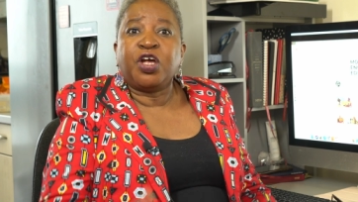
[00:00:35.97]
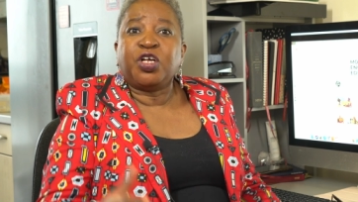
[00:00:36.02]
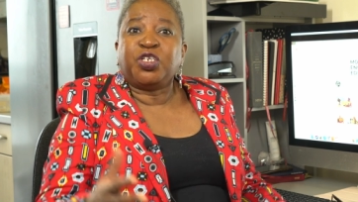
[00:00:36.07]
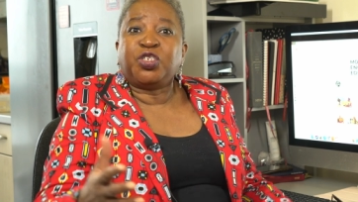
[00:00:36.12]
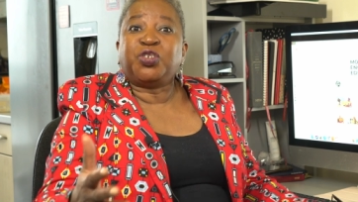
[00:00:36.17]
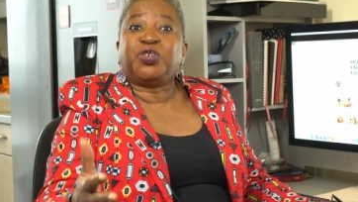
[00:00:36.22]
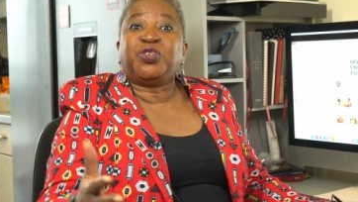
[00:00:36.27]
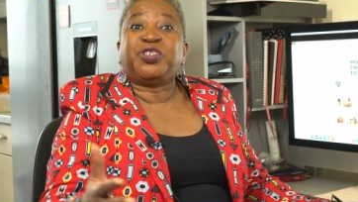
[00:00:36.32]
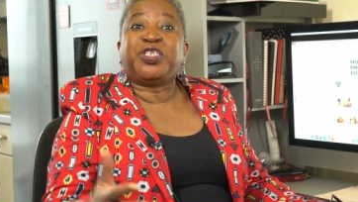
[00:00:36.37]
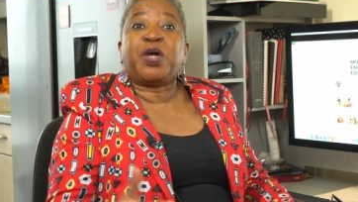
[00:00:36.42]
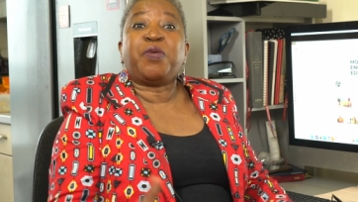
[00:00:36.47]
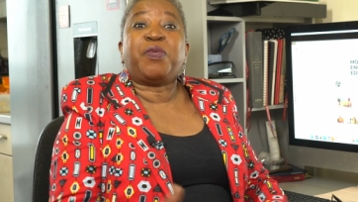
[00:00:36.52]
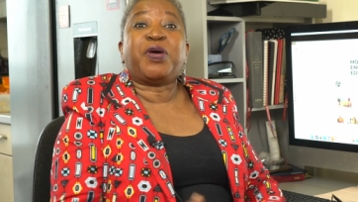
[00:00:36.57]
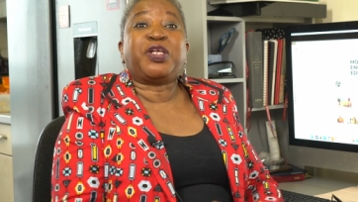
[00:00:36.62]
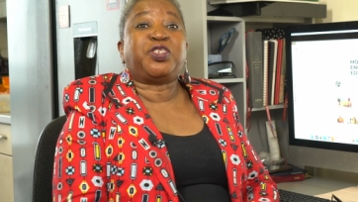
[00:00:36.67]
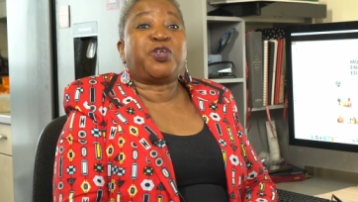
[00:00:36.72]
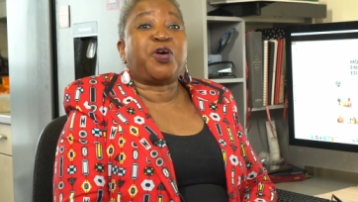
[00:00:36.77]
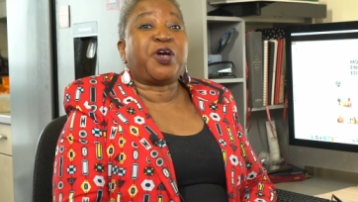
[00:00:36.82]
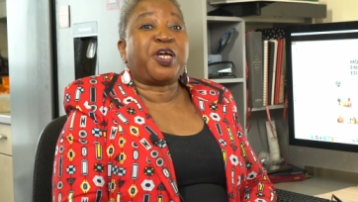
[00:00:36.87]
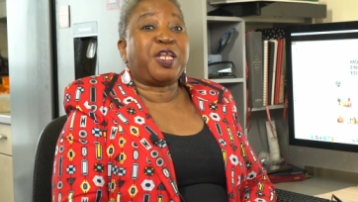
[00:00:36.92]
Today, we're
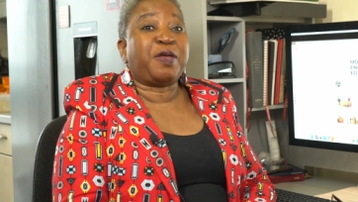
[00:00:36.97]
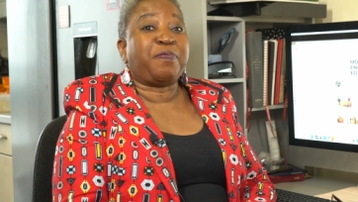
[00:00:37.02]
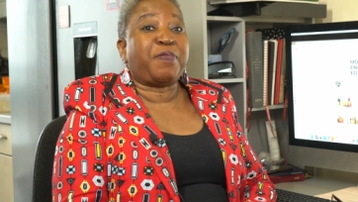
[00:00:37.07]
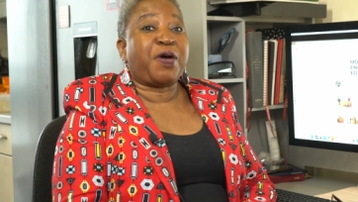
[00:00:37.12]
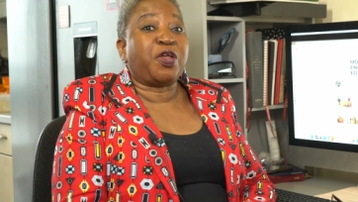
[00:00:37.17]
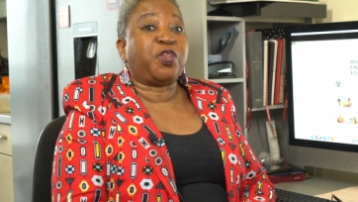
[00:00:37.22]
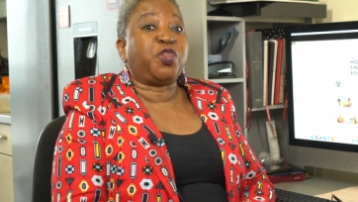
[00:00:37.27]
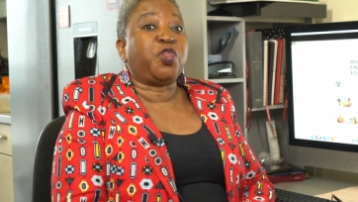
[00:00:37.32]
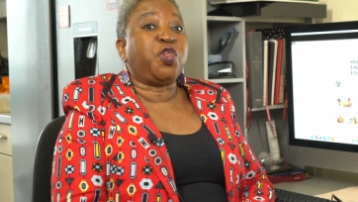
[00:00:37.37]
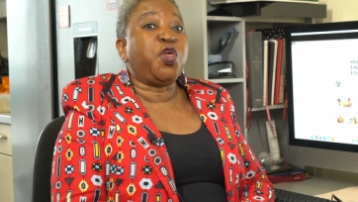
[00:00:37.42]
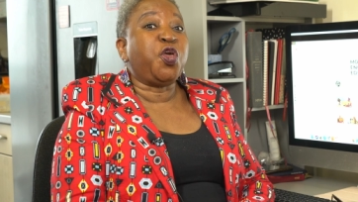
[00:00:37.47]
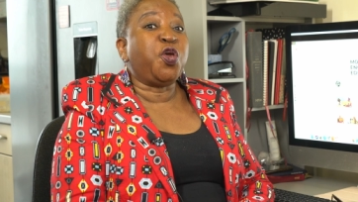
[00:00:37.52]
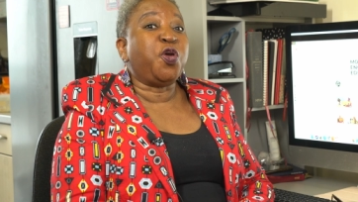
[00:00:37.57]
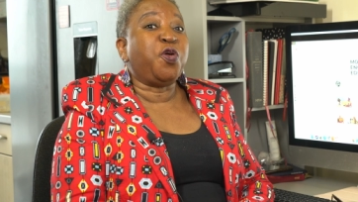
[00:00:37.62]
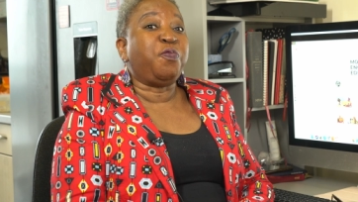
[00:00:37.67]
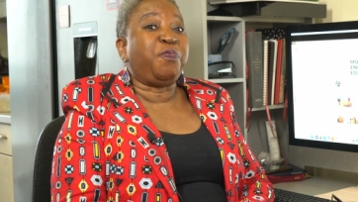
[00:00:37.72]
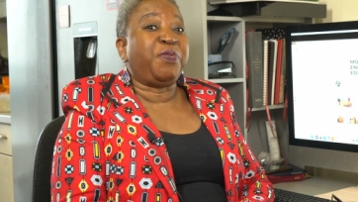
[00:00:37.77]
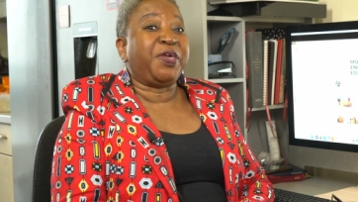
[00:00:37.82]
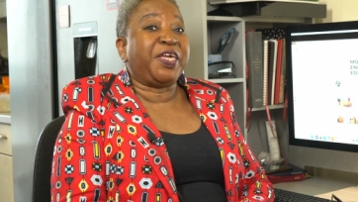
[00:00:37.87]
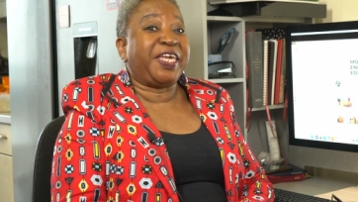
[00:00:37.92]
talking about
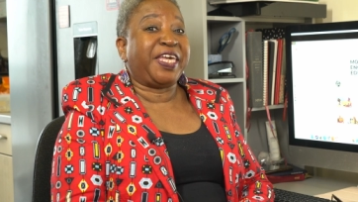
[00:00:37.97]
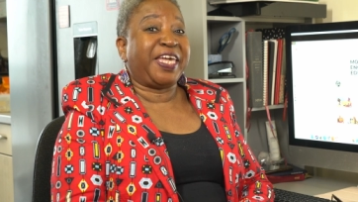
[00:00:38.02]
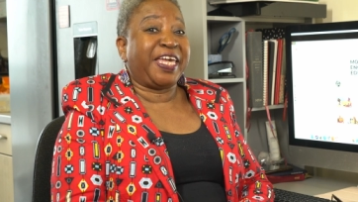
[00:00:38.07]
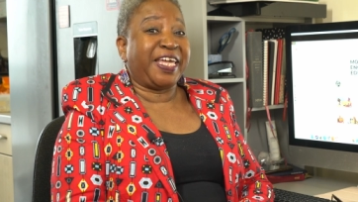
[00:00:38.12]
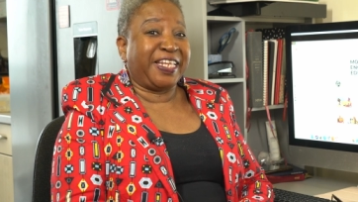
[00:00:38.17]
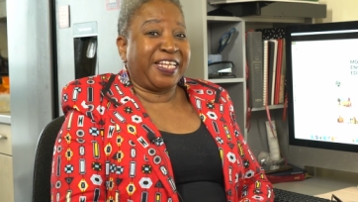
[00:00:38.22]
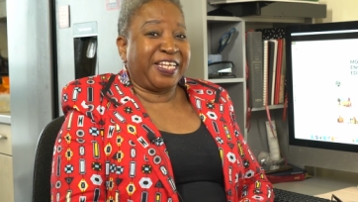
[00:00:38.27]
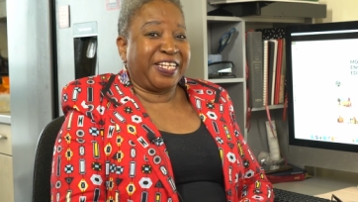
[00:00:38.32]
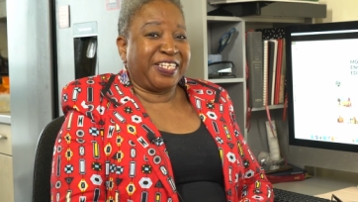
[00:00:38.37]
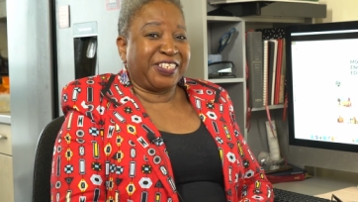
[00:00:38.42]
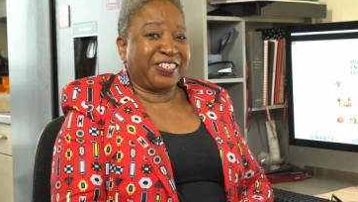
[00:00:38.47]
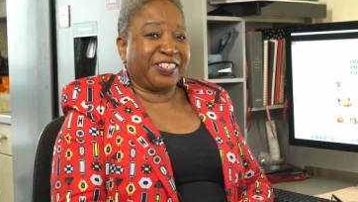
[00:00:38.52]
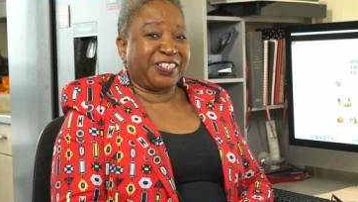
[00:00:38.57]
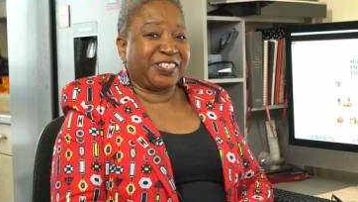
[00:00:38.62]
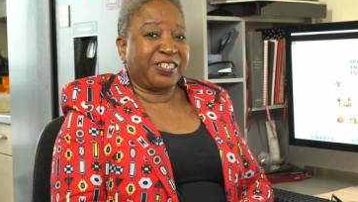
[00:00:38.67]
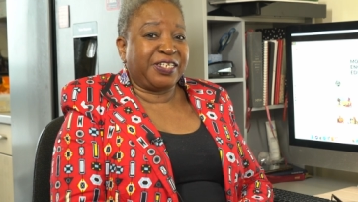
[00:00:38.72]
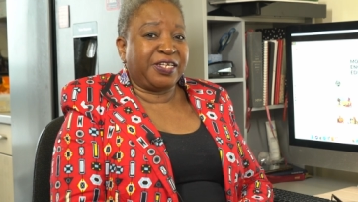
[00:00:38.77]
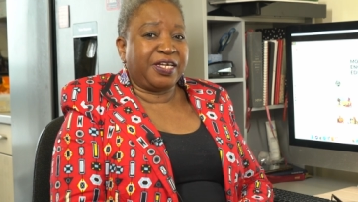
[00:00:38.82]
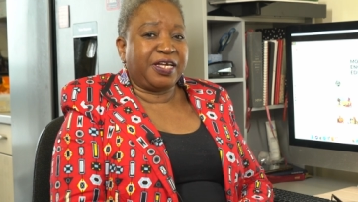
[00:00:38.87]
new beginnings.